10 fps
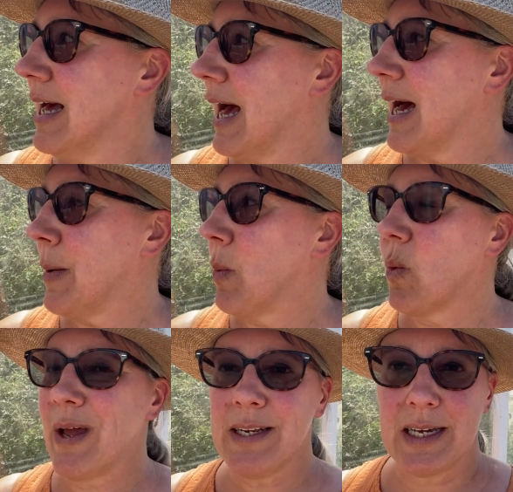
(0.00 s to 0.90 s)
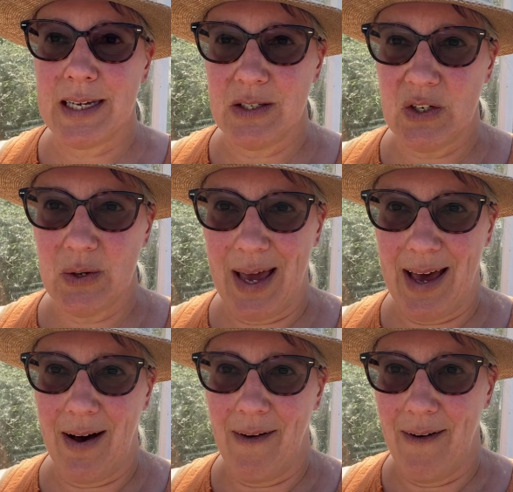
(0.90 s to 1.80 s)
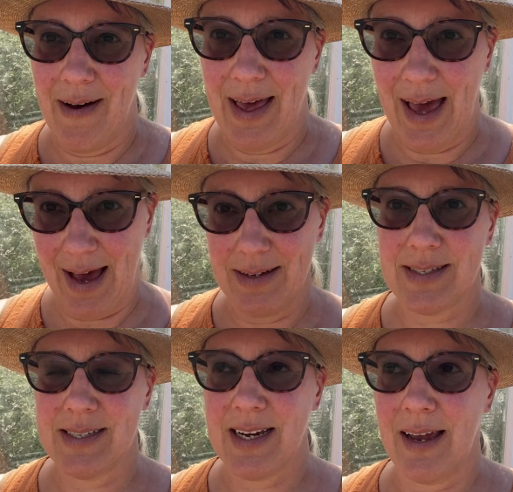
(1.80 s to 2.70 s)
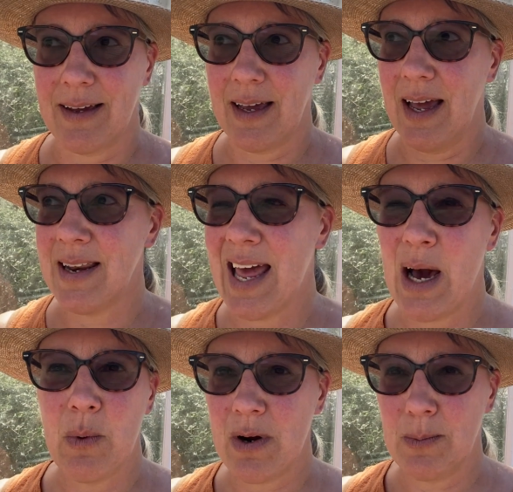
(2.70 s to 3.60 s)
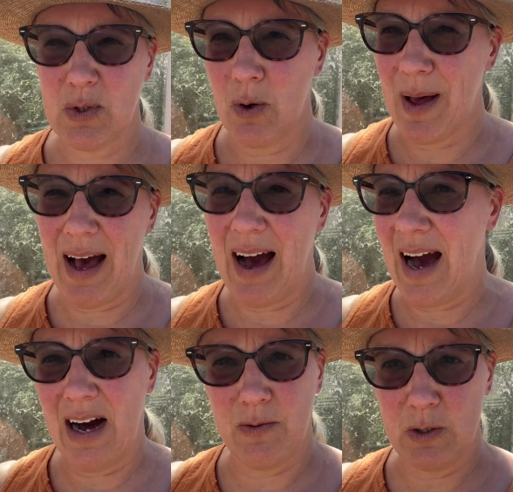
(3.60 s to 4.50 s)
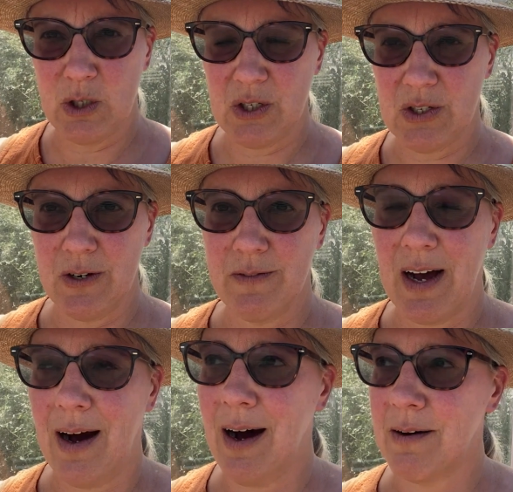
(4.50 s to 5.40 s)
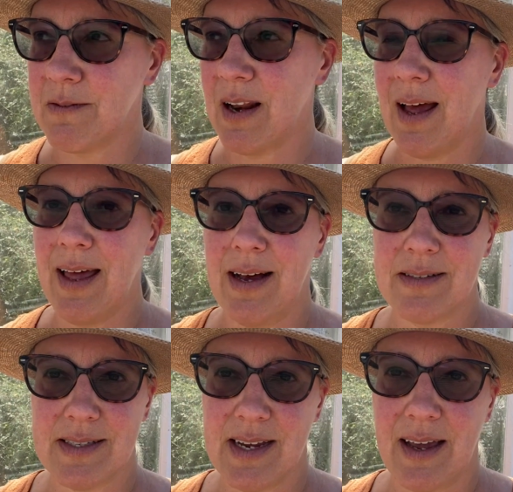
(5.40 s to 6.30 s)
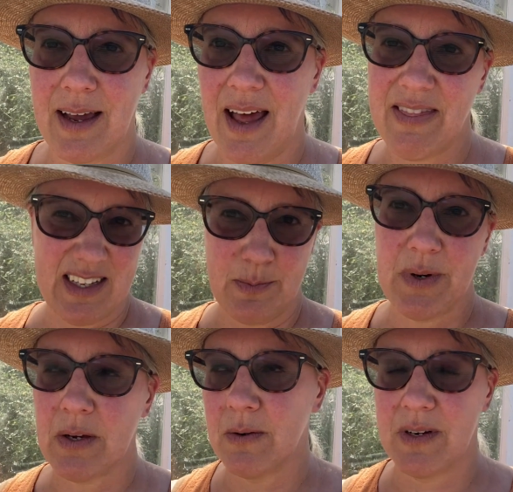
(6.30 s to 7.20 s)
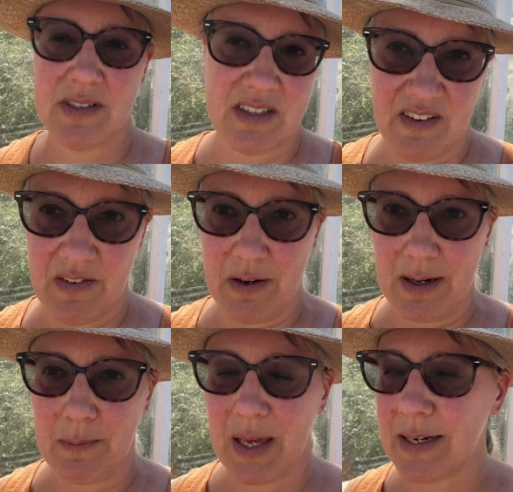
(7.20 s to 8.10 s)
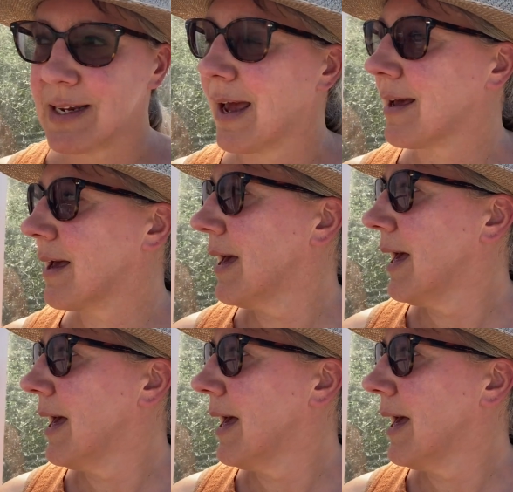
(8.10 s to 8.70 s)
went into our house tank. And now we're up to about half or just over half in our house tank. And that's pretty good because that's a very big tank.